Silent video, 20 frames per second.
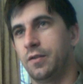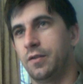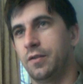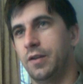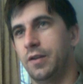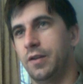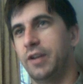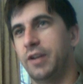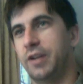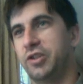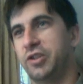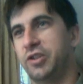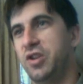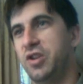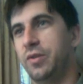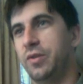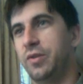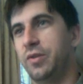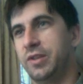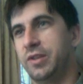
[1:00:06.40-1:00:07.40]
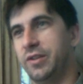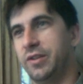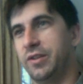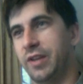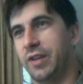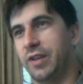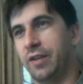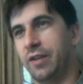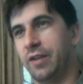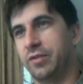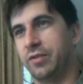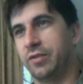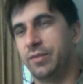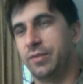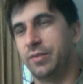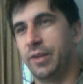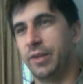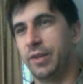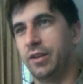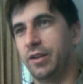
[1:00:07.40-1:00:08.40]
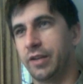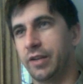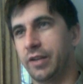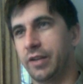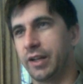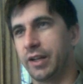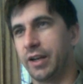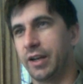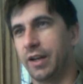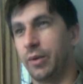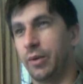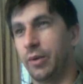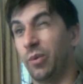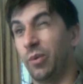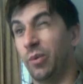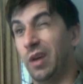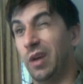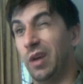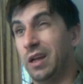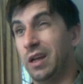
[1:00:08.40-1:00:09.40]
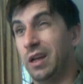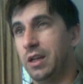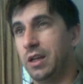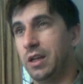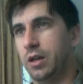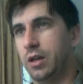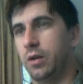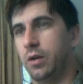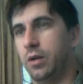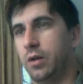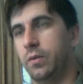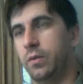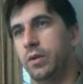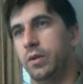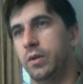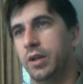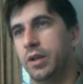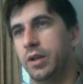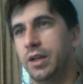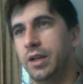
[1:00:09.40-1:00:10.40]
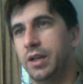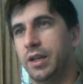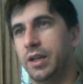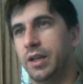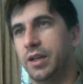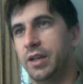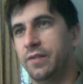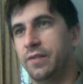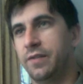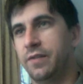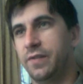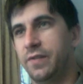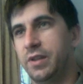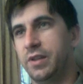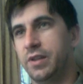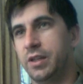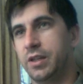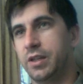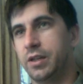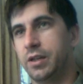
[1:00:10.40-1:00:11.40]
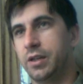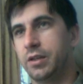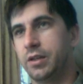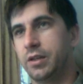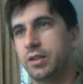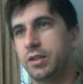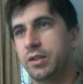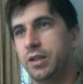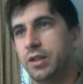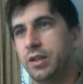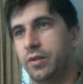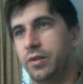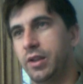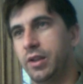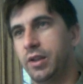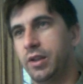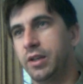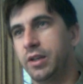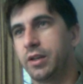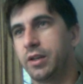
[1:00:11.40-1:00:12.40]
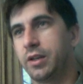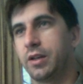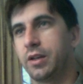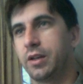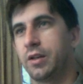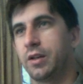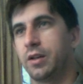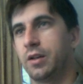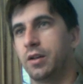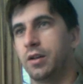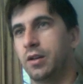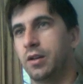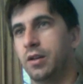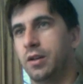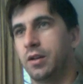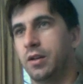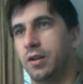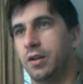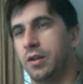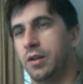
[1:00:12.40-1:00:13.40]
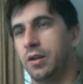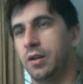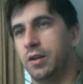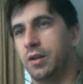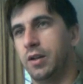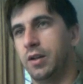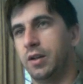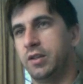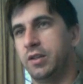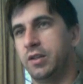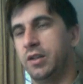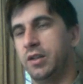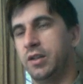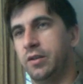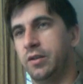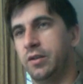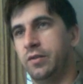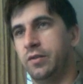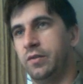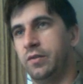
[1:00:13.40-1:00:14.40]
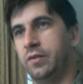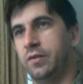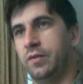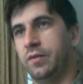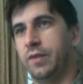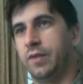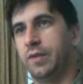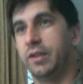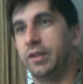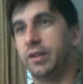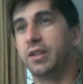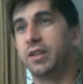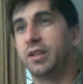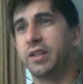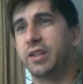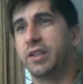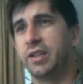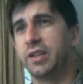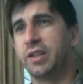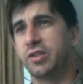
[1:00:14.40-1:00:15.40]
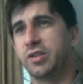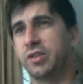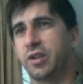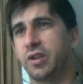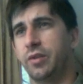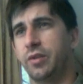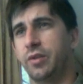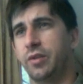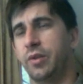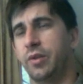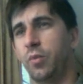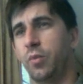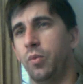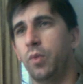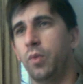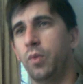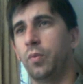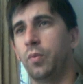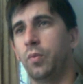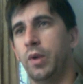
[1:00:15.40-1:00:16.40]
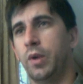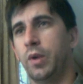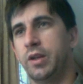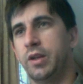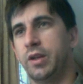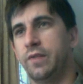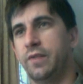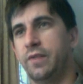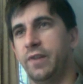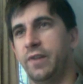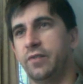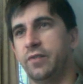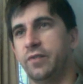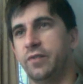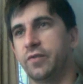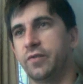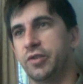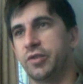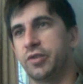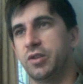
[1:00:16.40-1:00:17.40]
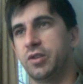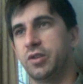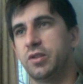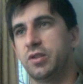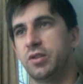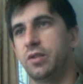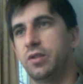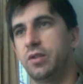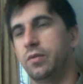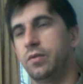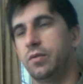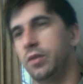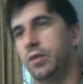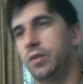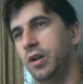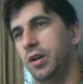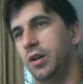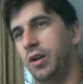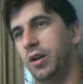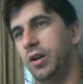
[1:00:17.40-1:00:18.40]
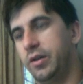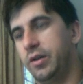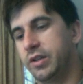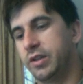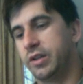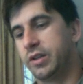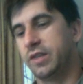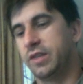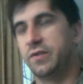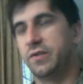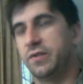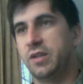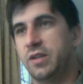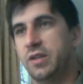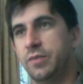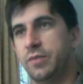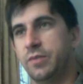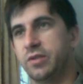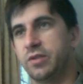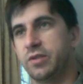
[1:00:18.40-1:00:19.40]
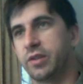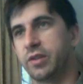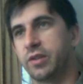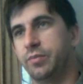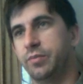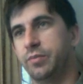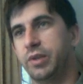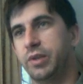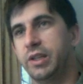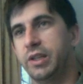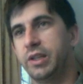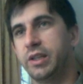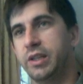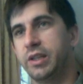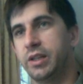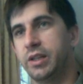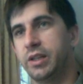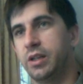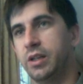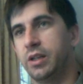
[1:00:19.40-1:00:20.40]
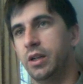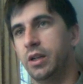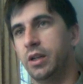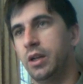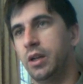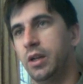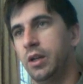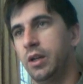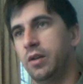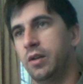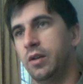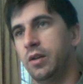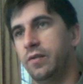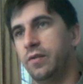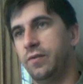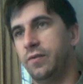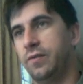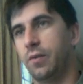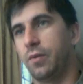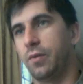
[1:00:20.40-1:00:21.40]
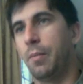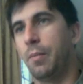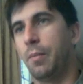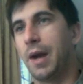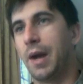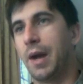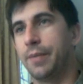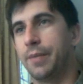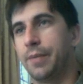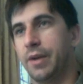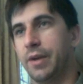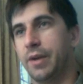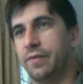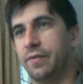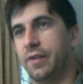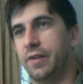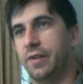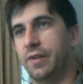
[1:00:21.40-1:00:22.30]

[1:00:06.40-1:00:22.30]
I just noticed all the errors in my log and kind of went, what? Oh, if the south link is not null, and luckily this is code that won't run in the final version, so all these if statements are completely for my benefit,